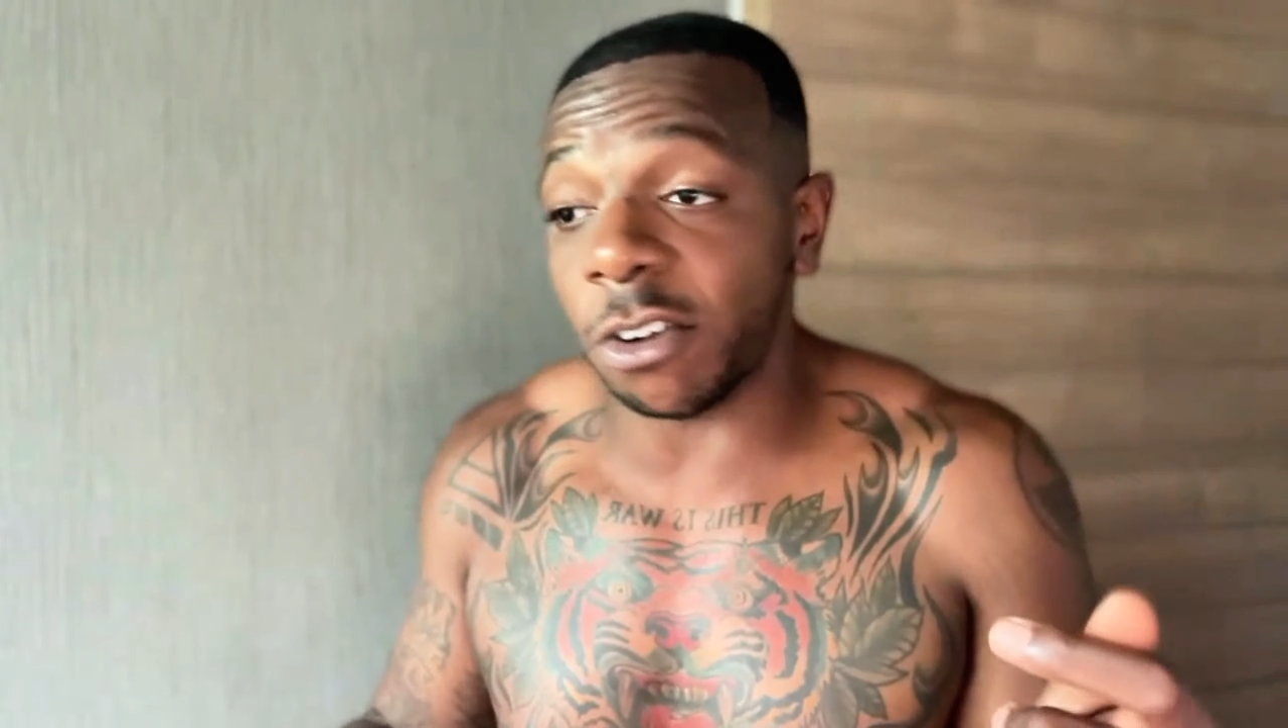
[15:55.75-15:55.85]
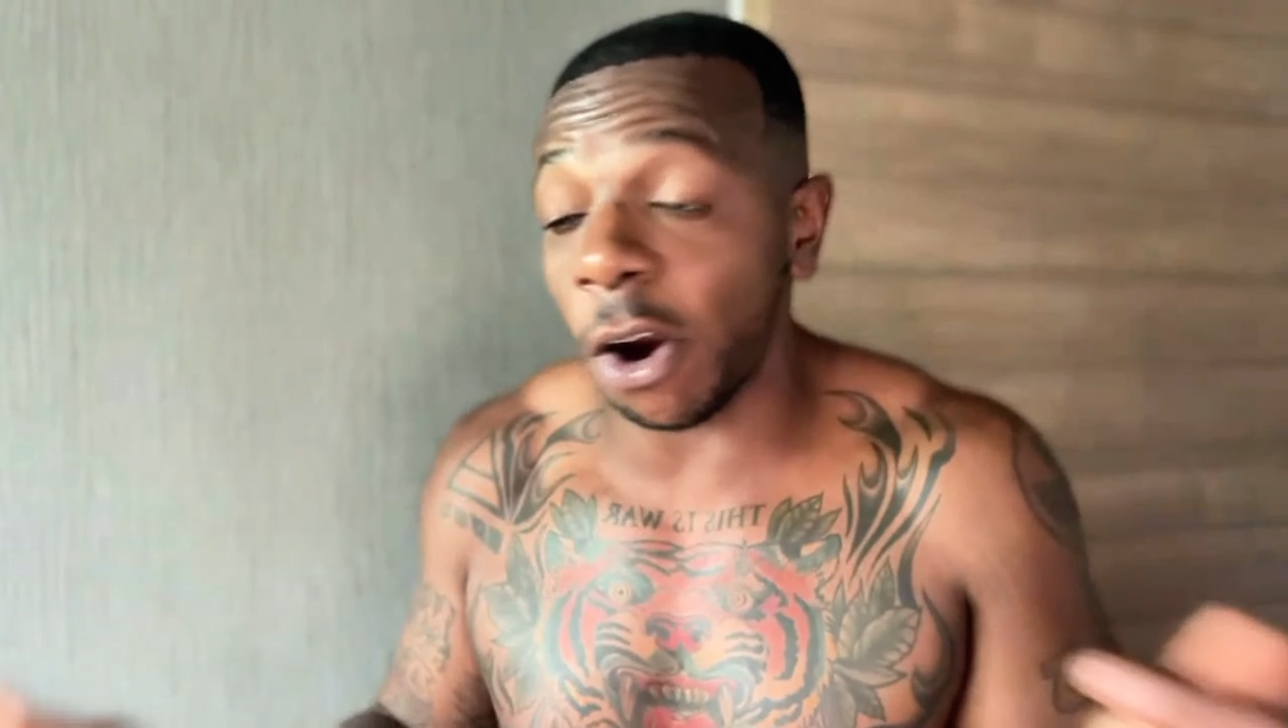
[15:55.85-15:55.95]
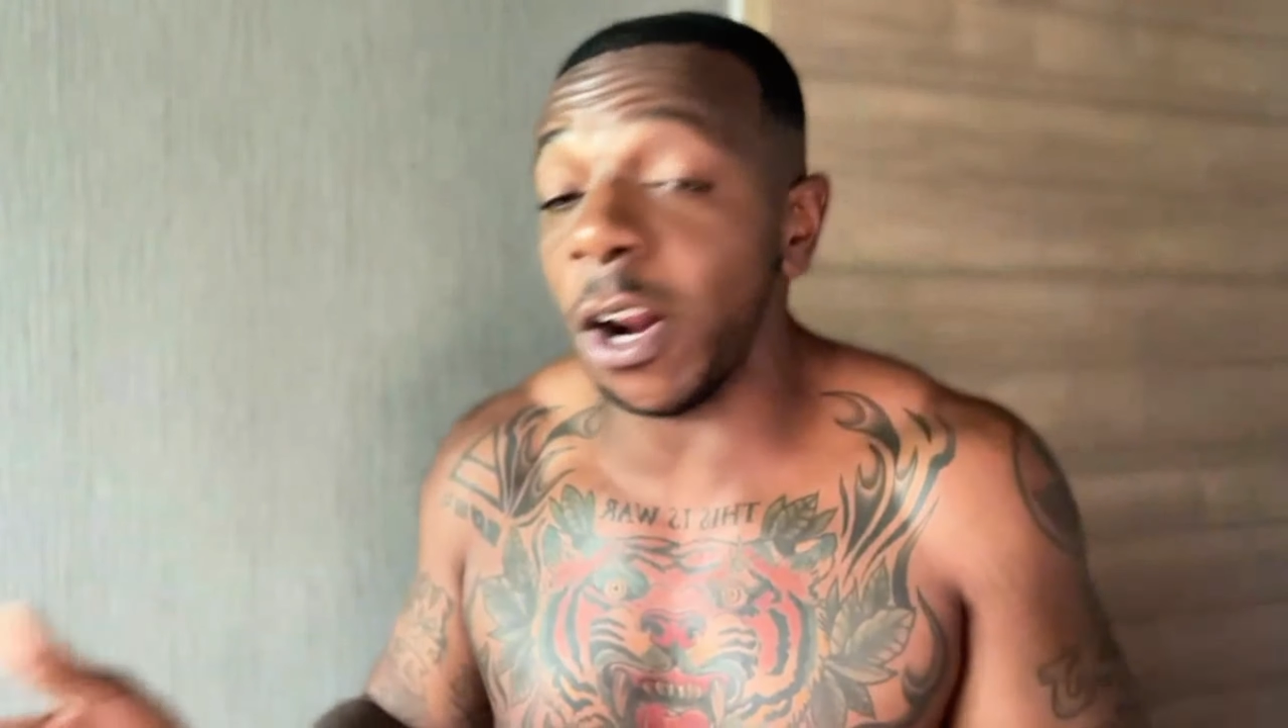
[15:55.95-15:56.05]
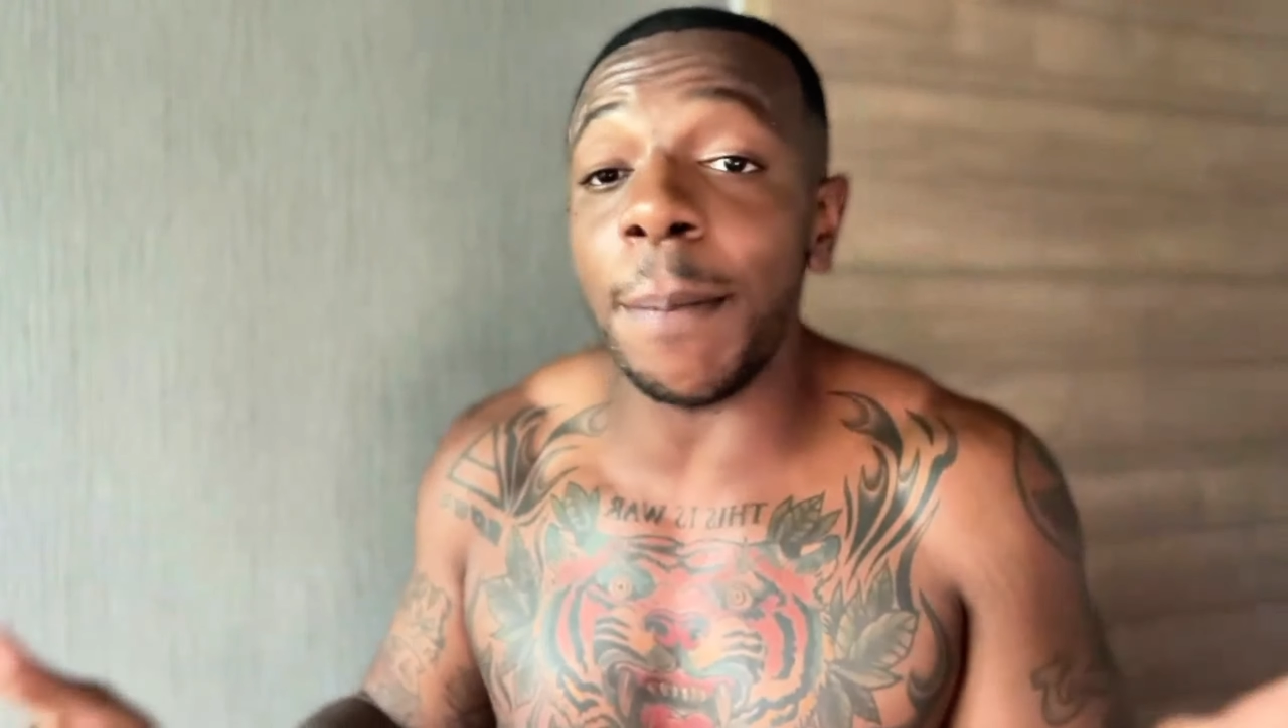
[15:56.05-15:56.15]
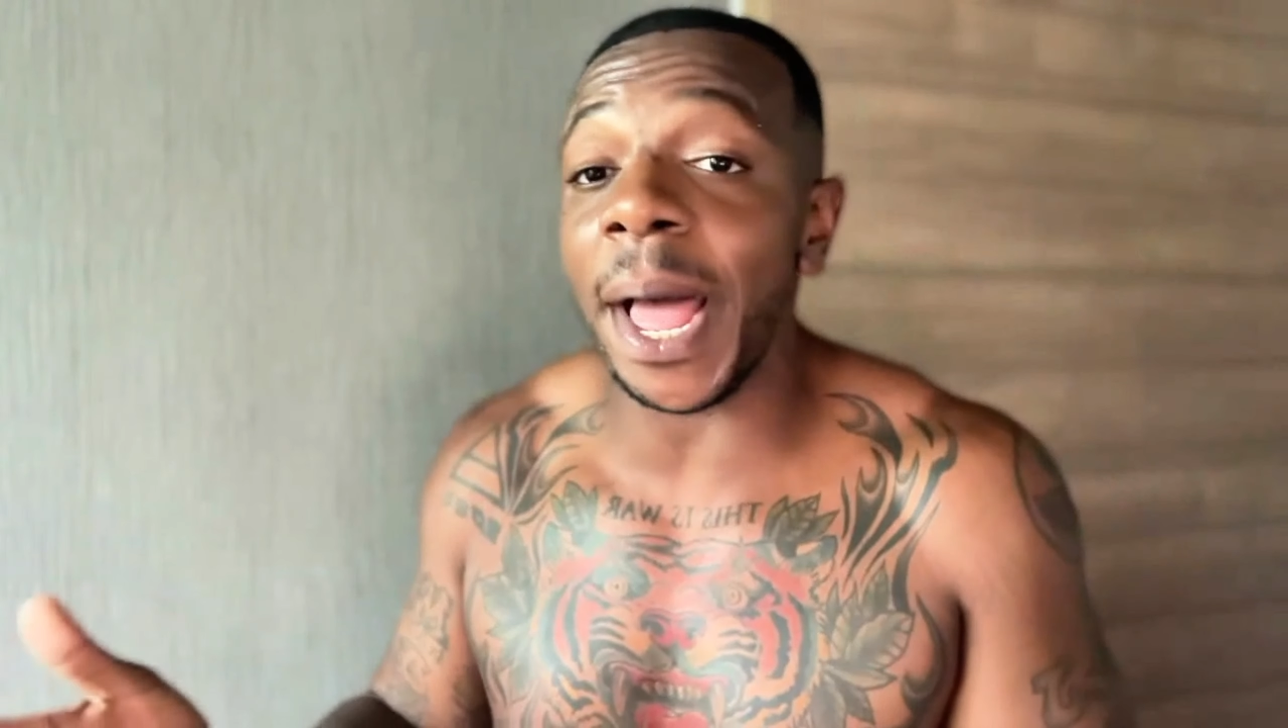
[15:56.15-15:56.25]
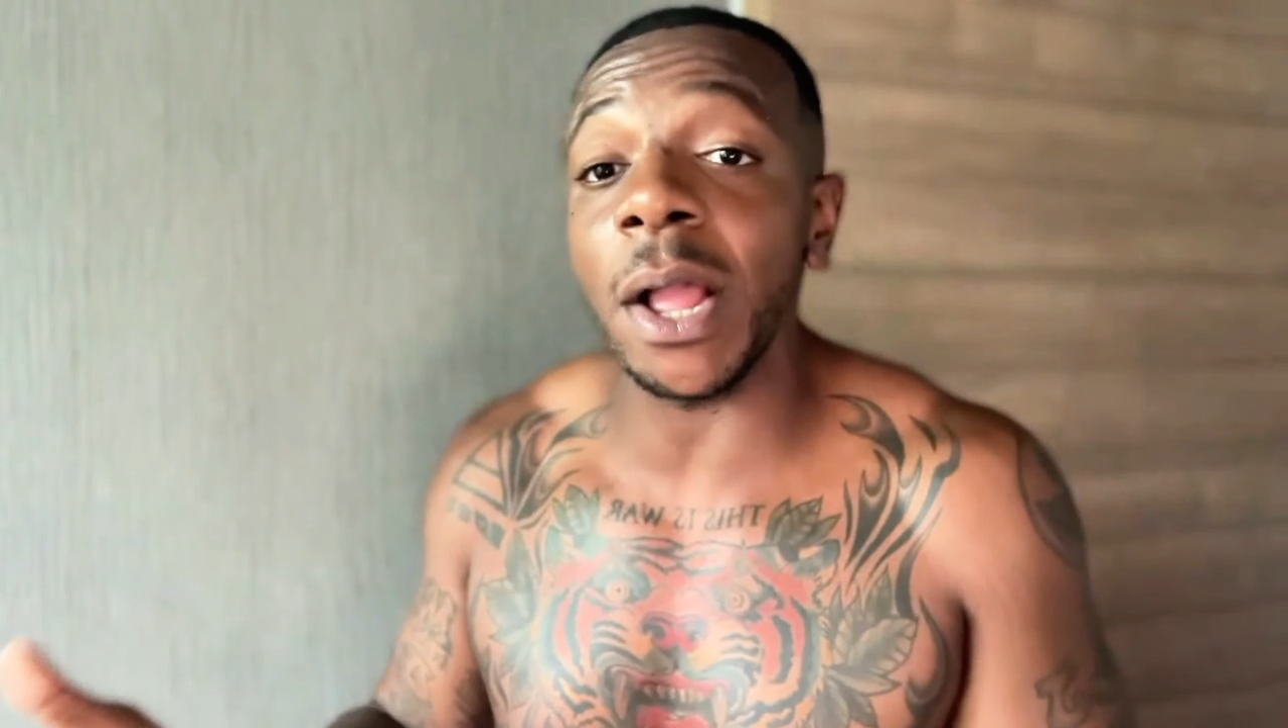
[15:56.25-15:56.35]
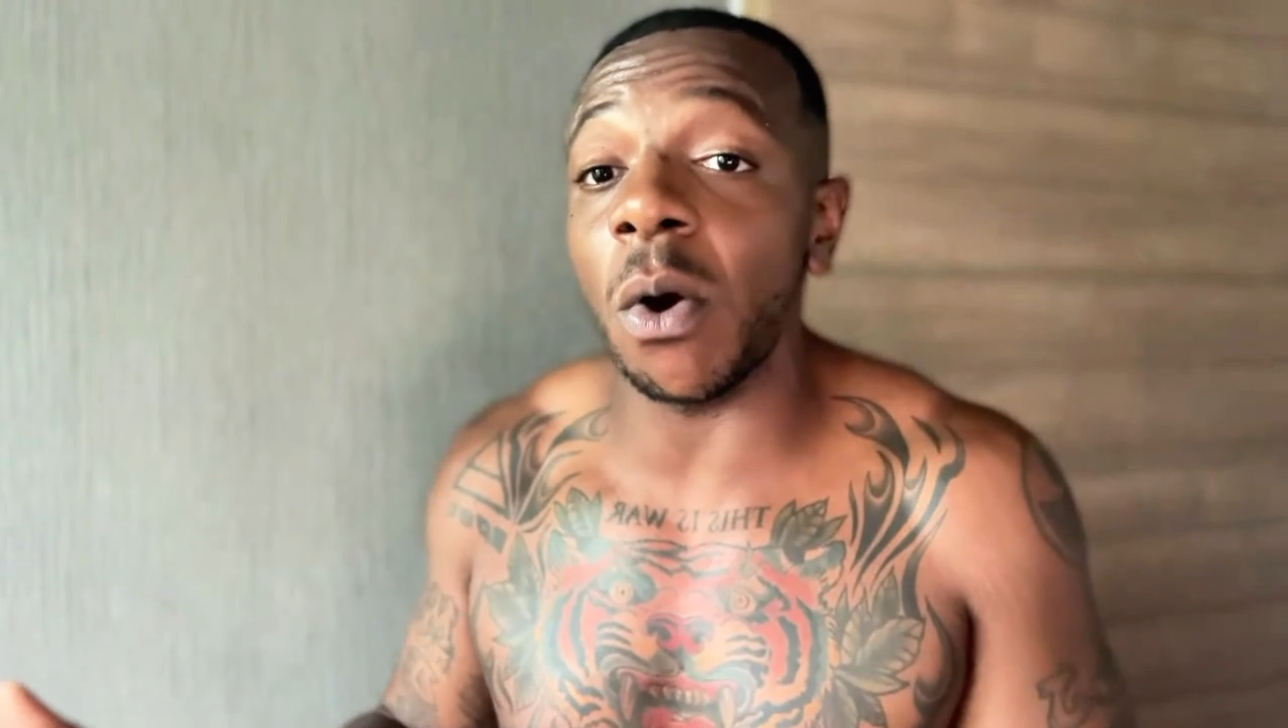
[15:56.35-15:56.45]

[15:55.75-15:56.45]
turn it back